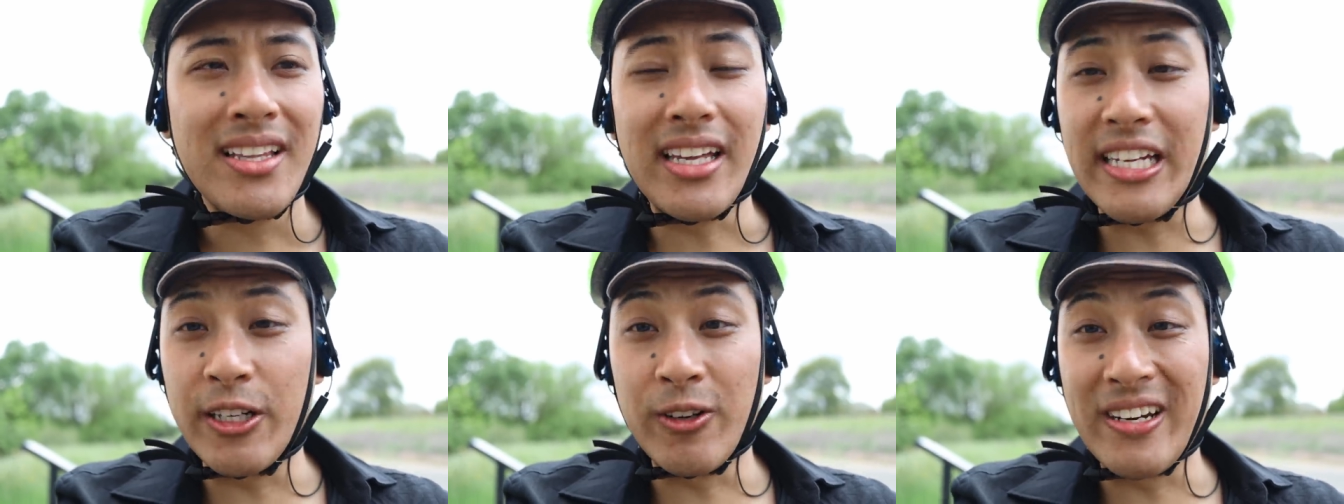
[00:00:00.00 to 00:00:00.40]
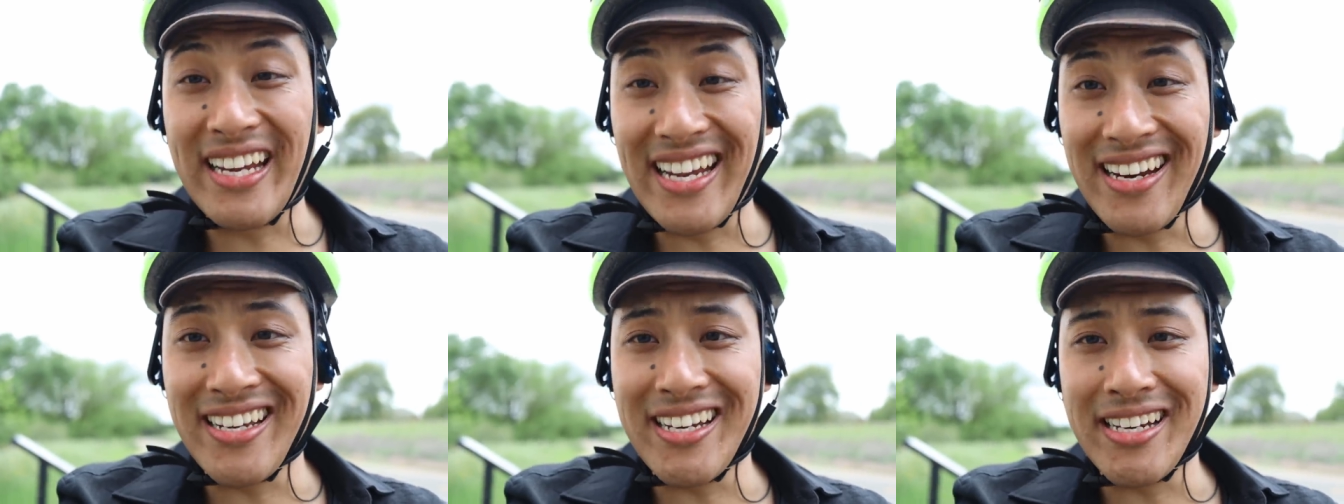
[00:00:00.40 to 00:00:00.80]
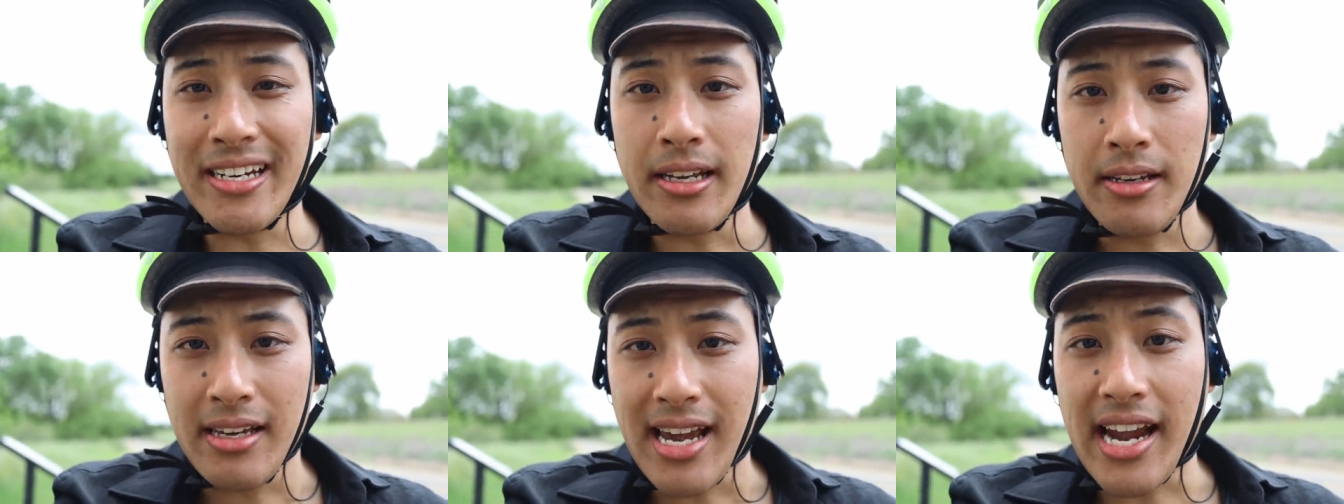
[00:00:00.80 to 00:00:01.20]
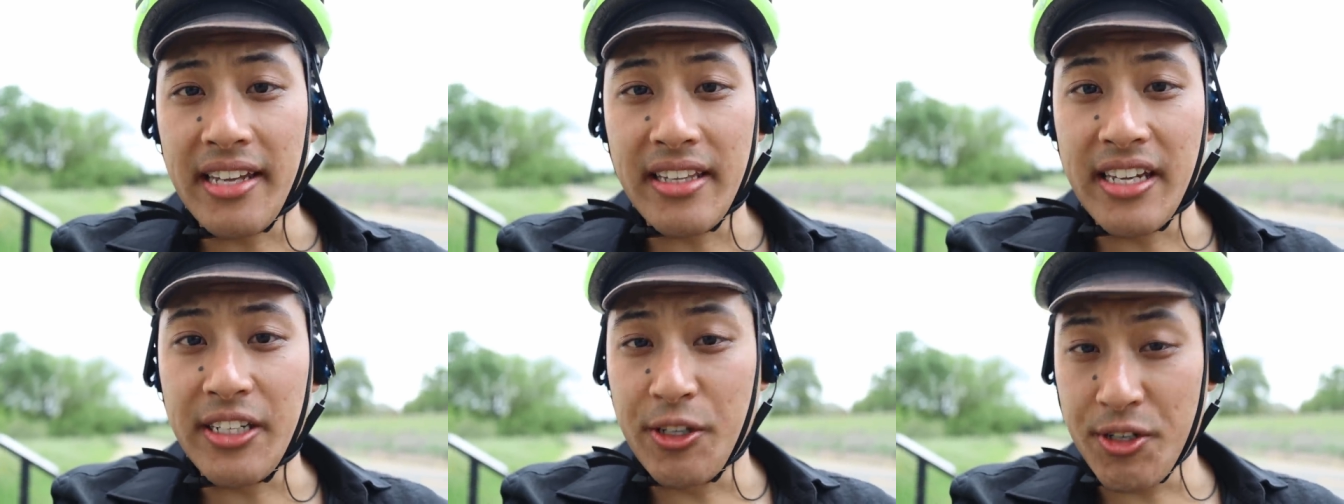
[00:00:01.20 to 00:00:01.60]
that you're an idiot
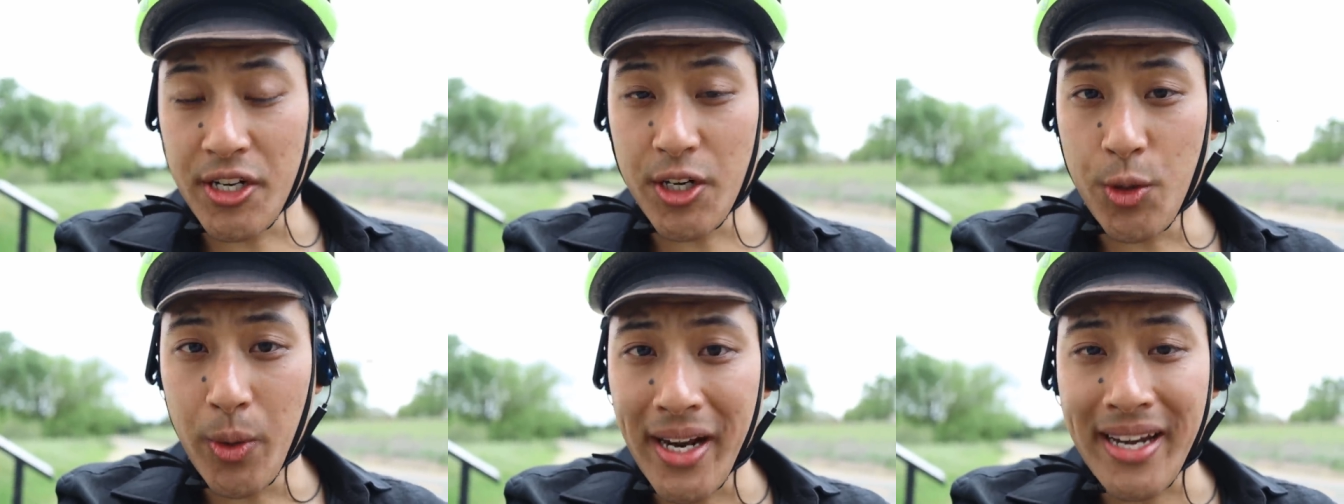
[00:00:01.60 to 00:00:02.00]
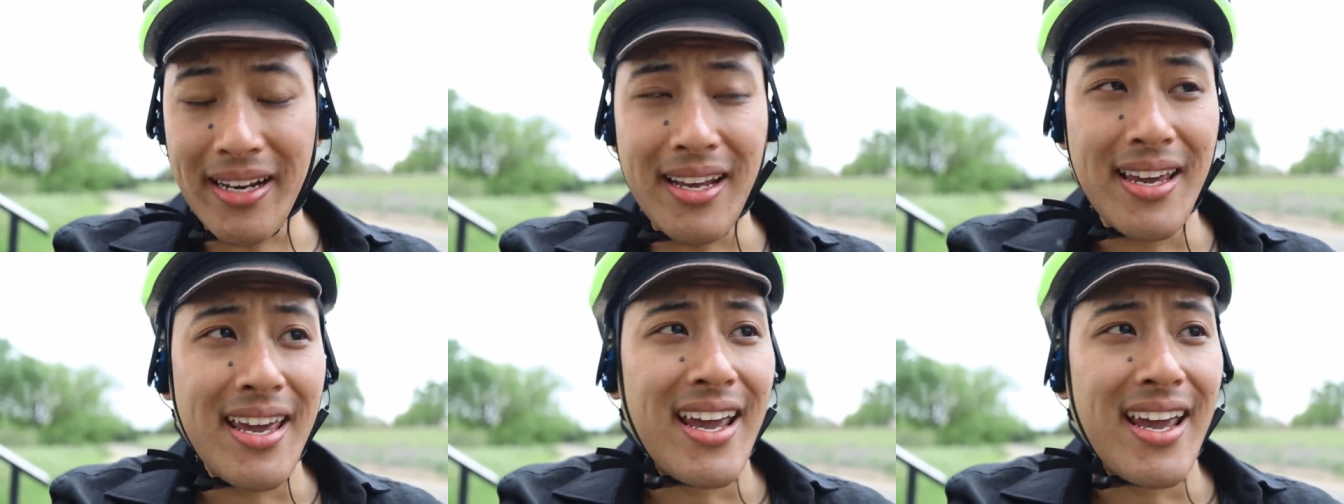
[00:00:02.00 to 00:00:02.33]
and that you should quit.